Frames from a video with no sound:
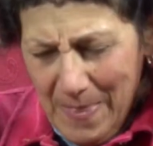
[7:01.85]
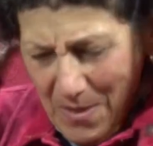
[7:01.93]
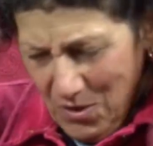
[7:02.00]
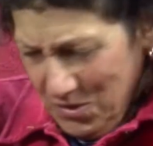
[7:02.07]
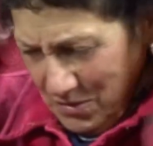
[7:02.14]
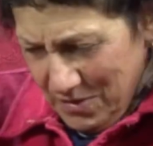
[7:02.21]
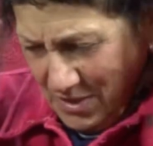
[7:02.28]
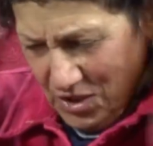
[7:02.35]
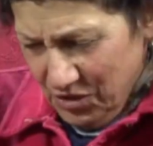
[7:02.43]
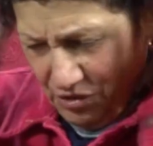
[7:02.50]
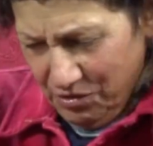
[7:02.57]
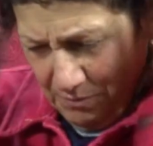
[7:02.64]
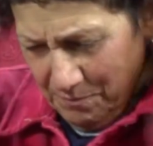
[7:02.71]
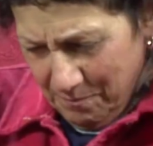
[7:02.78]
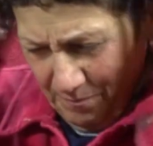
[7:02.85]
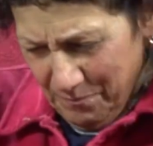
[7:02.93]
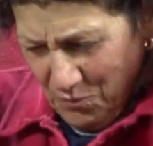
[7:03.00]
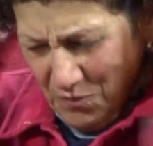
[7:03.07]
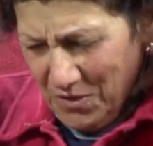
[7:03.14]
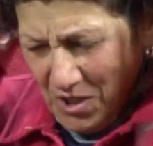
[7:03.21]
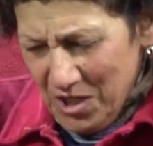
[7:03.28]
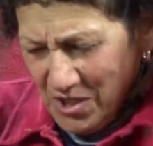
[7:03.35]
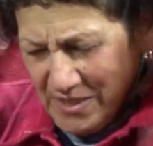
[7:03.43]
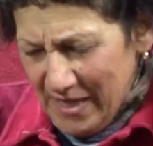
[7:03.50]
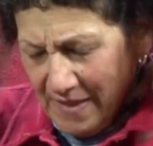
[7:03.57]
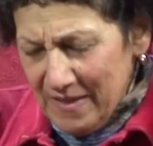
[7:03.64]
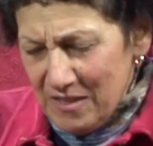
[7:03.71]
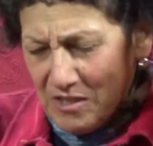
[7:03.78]
they'll move their ears
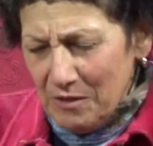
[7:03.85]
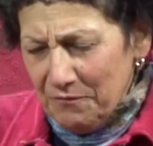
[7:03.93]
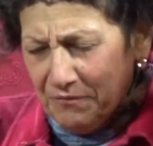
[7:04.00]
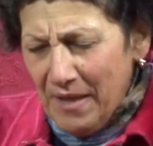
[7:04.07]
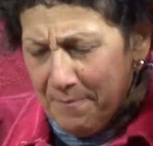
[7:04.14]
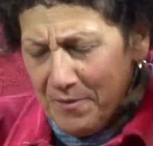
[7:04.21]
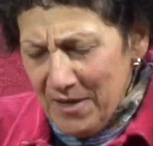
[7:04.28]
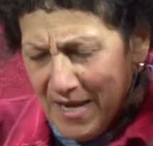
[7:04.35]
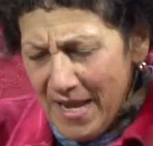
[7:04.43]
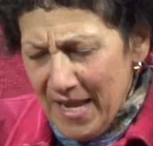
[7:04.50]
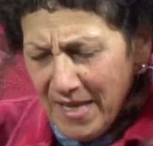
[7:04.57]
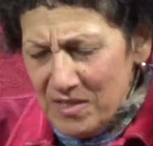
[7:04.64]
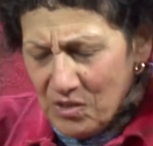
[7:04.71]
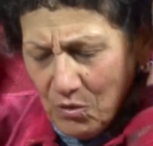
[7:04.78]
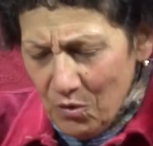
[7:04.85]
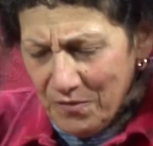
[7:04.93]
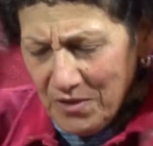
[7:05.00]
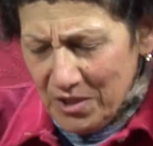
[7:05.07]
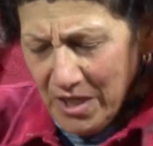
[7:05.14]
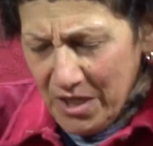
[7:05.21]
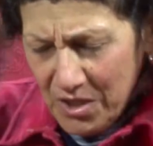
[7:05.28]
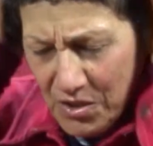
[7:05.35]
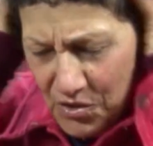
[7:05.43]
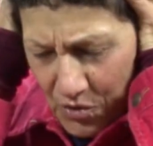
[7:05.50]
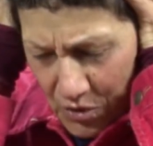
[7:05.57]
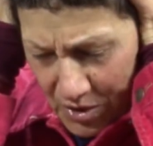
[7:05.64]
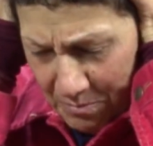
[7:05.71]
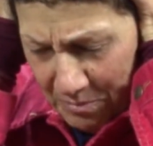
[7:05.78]
like this. They'll flap their hands over their ears,
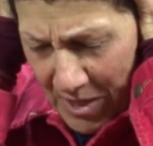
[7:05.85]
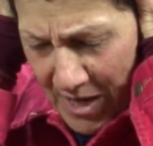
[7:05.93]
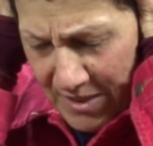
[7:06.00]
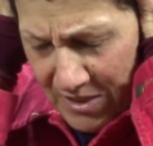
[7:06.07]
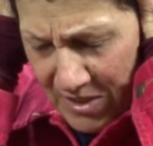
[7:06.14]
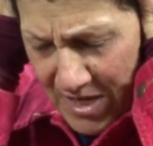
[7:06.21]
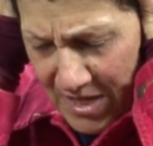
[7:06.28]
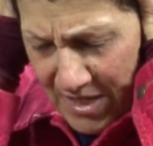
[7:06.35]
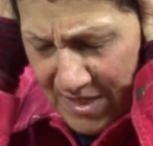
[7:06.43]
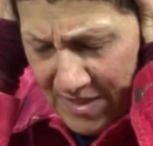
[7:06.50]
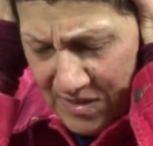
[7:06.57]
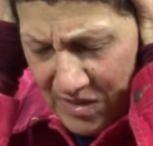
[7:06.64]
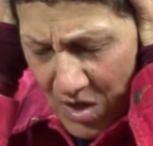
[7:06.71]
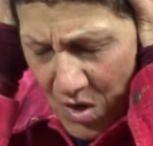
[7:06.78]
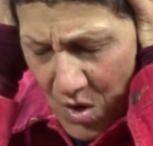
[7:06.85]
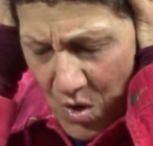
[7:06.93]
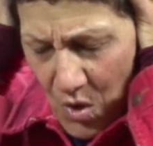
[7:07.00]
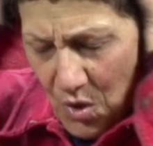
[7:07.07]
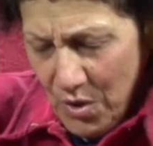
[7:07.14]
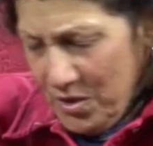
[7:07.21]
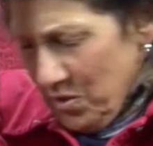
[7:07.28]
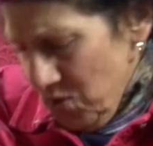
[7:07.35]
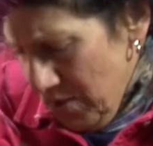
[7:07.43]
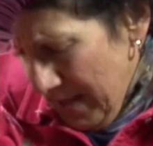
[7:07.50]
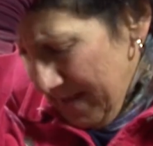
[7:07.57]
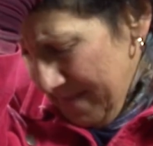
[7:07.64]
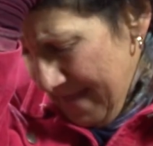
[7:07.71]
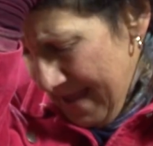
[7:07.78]
or they'll block their hands, or they'll go
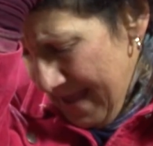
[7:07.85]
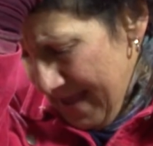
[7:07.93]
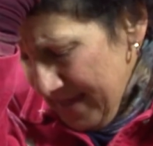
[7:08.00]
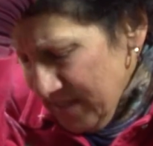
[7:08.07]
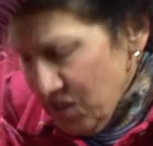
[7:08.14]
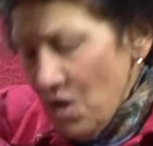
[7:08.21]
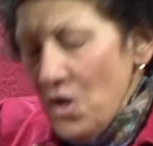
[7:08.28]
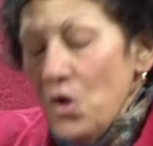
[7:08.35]
like that.